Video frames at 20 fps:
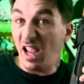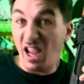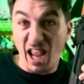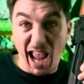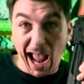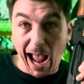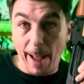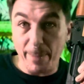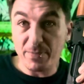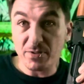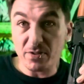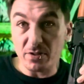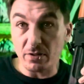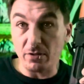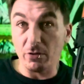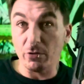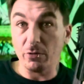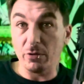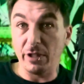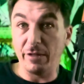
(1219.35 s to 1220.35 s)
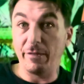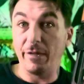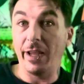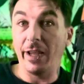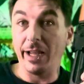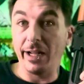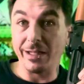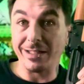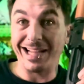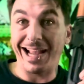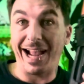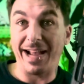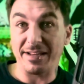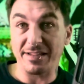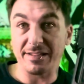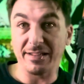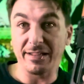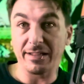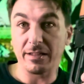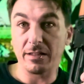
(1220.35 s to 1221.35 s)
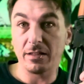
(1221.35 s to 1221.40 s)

Absolutely fantastic.